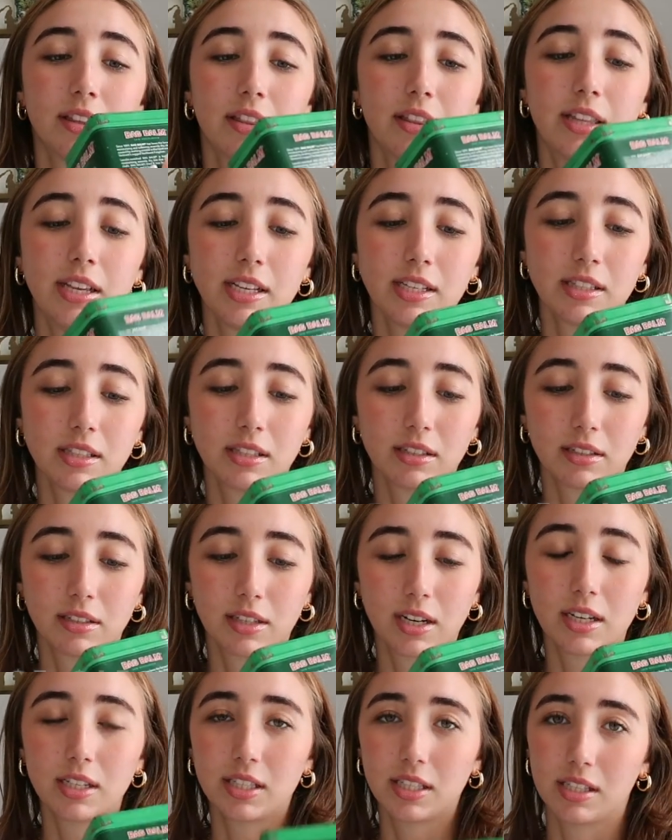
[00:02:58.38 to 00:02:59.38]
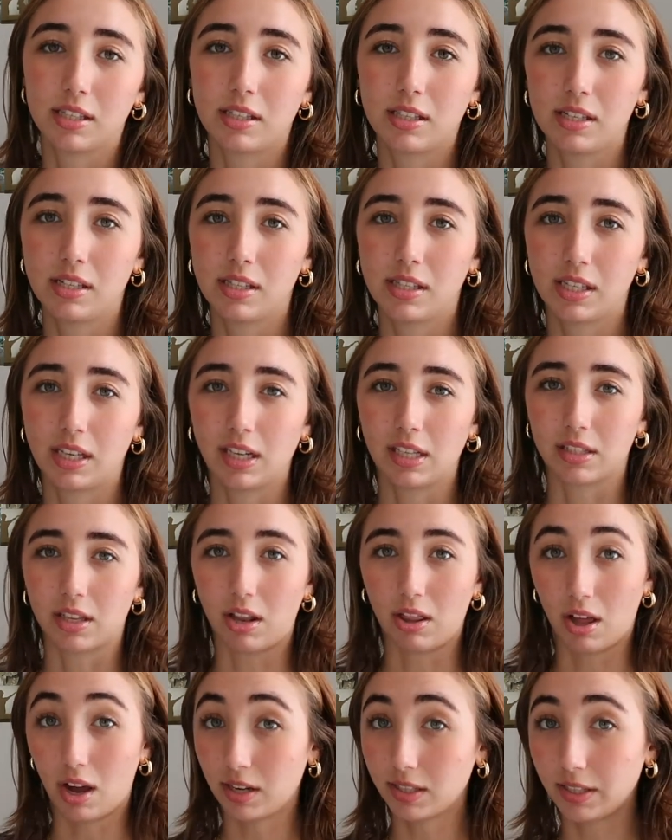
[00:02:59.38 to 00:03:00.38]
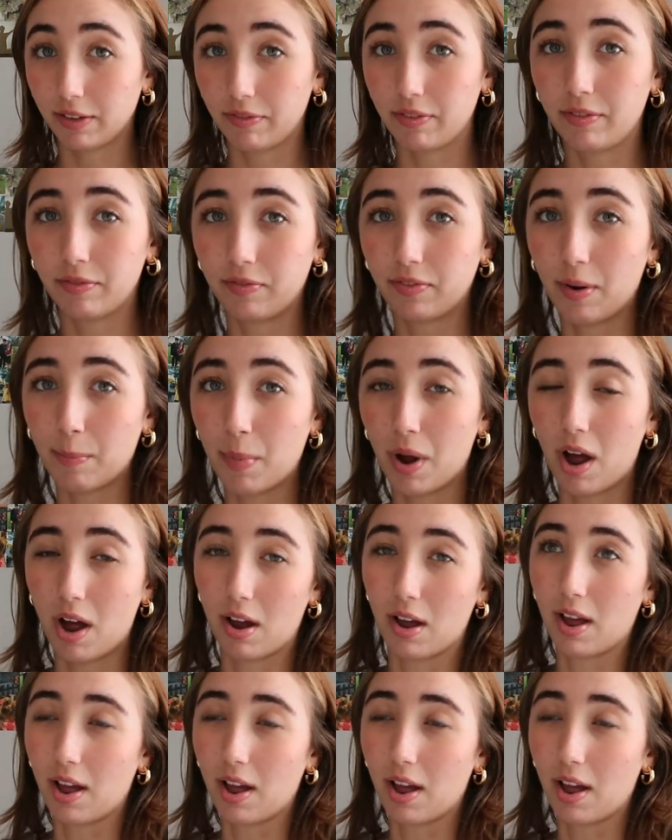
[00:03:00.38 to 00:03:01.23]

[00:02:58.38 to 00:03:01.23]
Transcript: this consistency is a lot different from